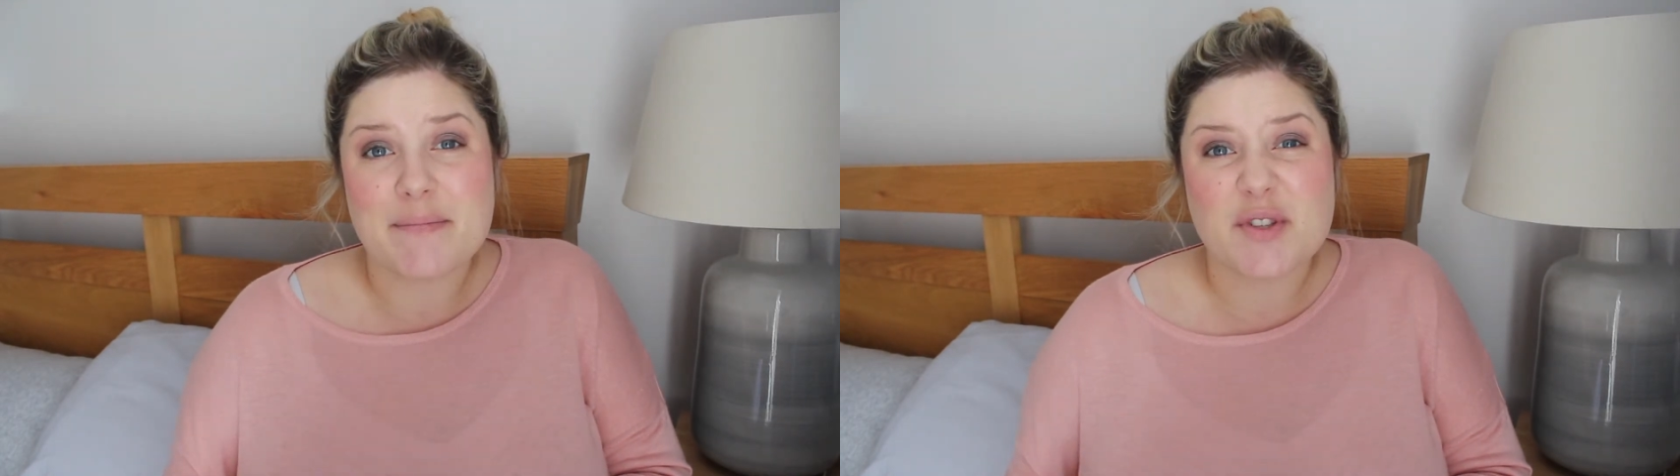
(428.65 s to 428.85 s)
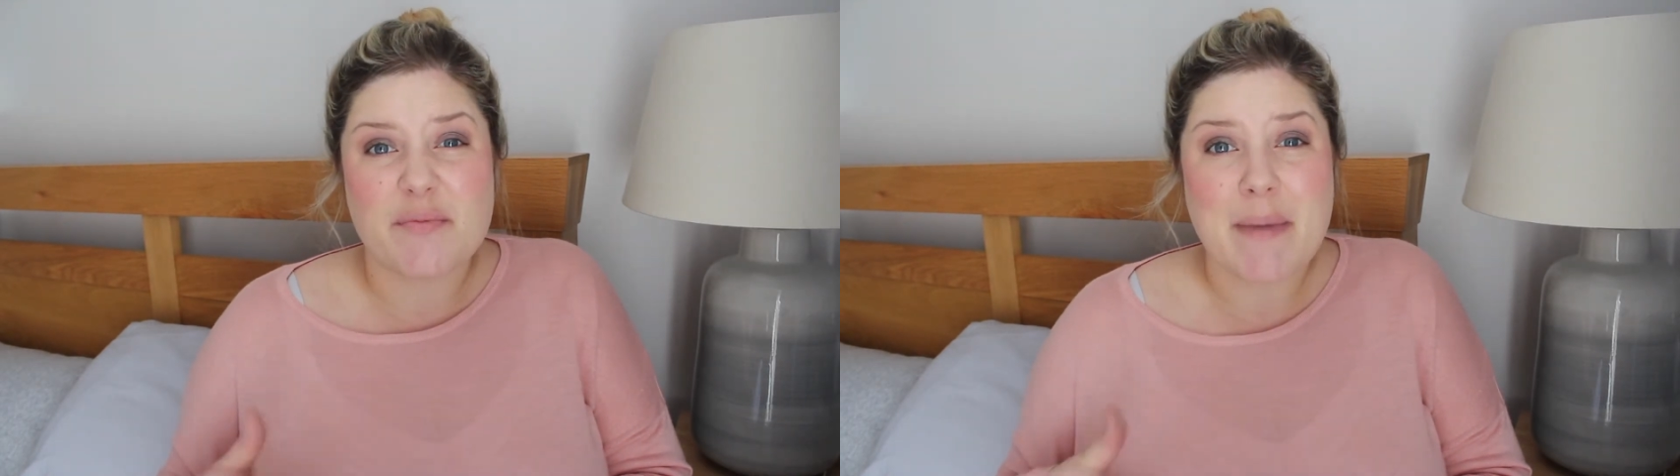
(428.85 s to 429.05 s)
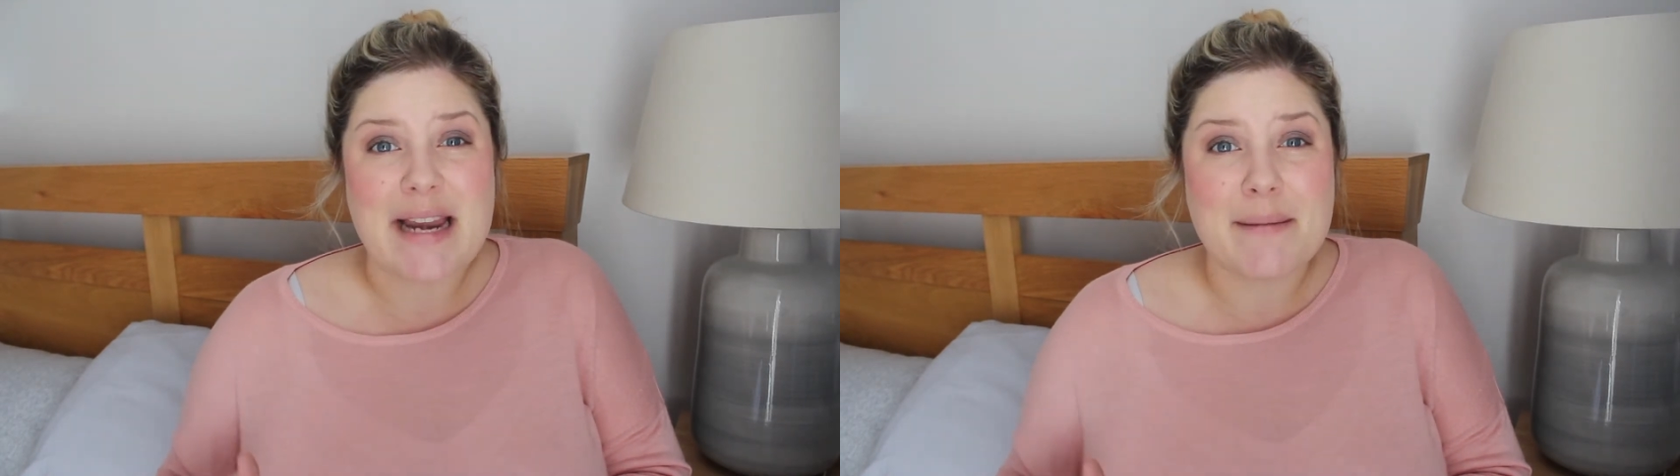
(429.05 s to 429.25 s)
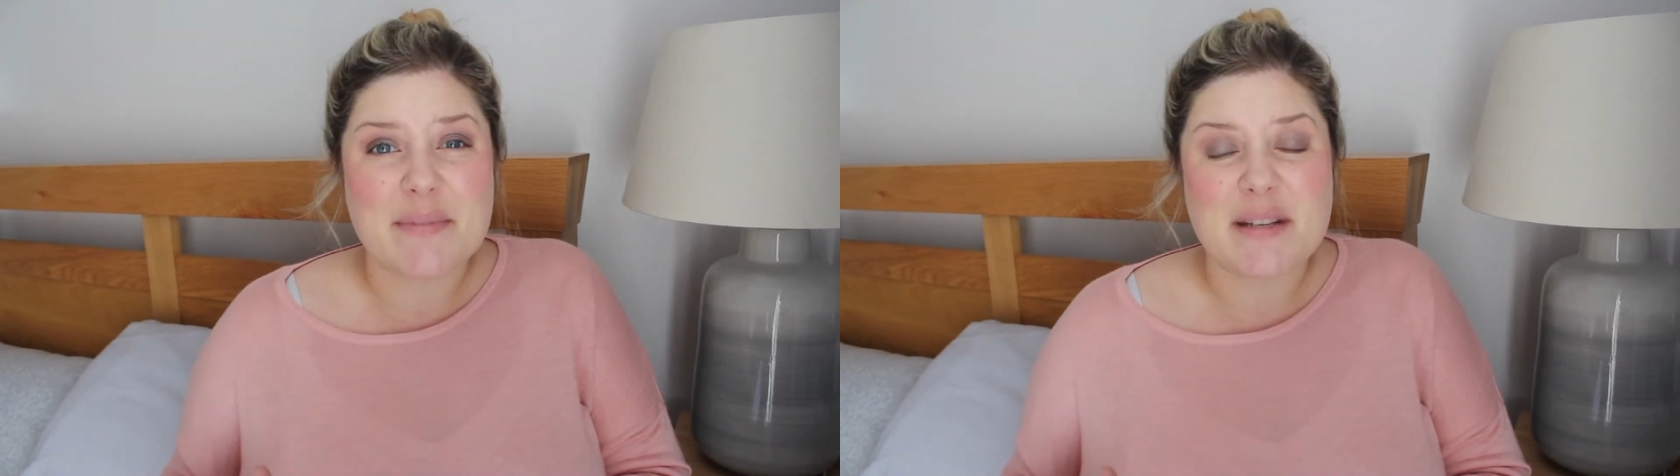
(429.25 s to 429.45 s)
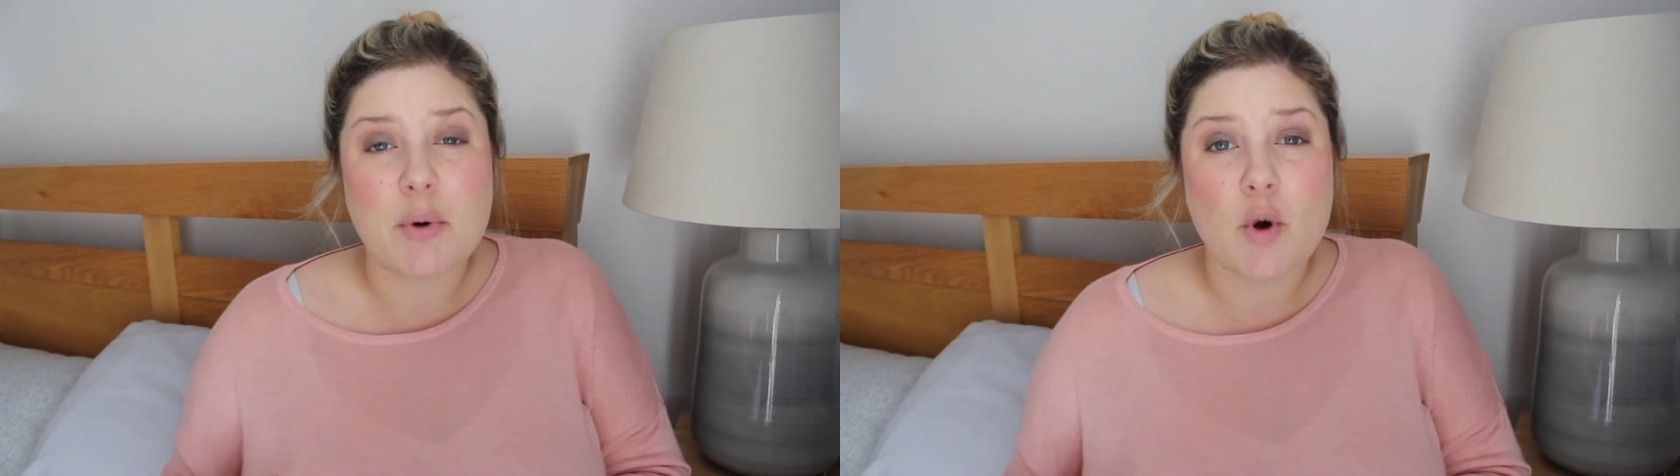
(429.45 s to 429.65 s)
sort of belly
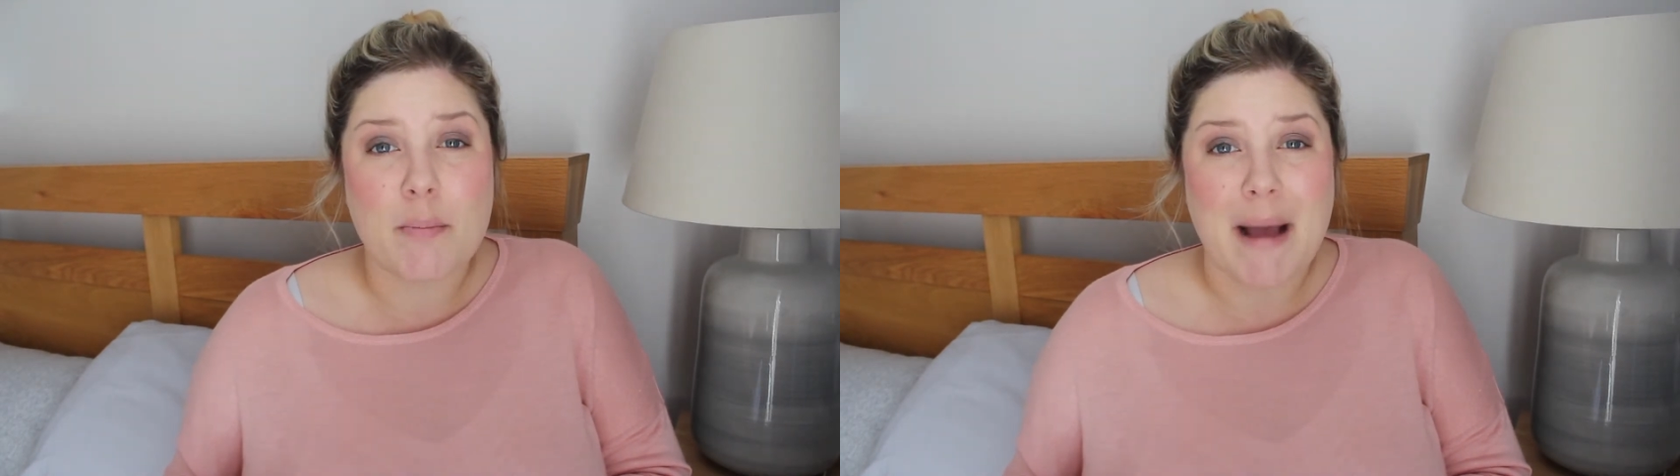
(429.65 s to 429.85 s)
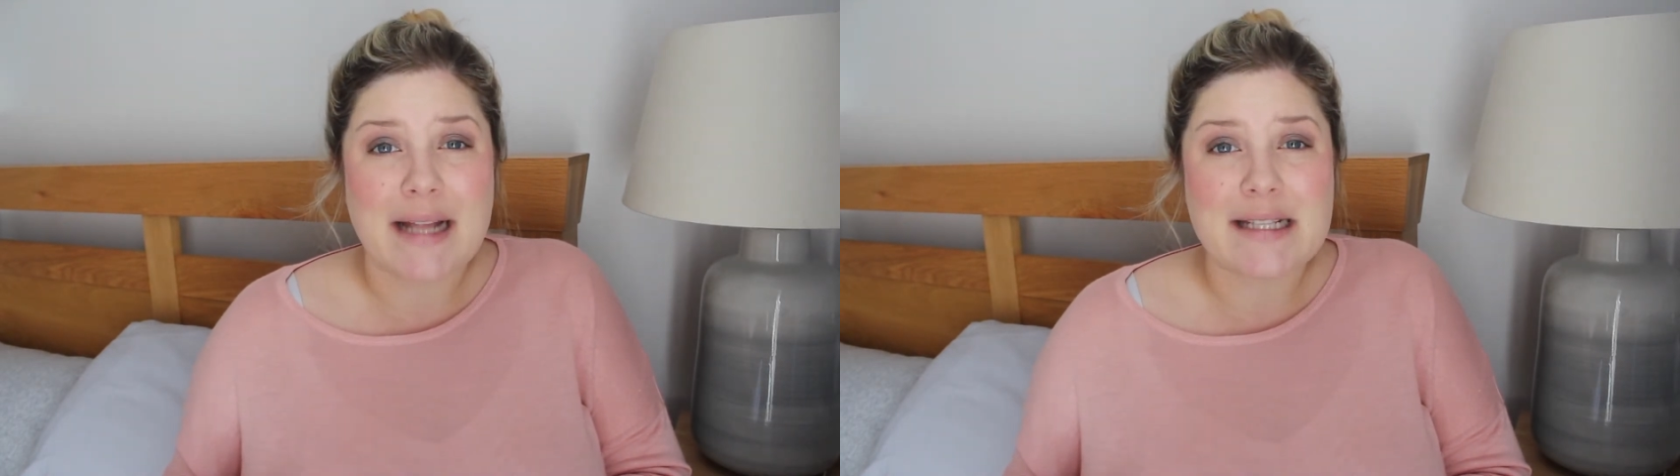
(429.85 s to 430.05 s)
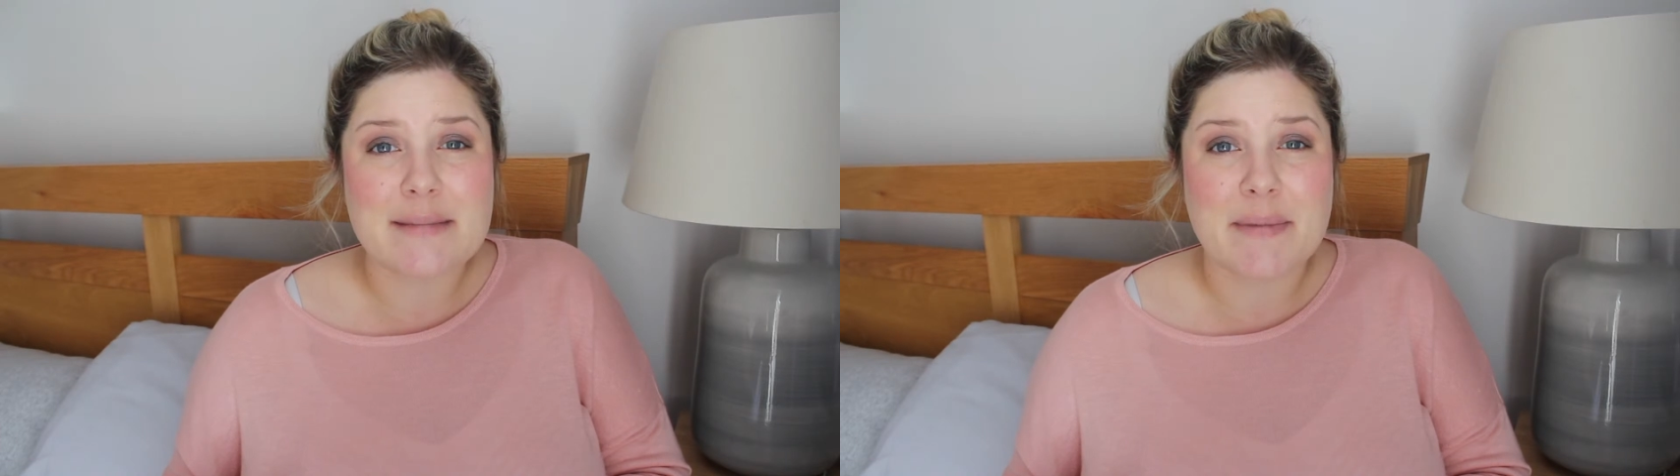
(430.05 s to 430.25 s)
support bands,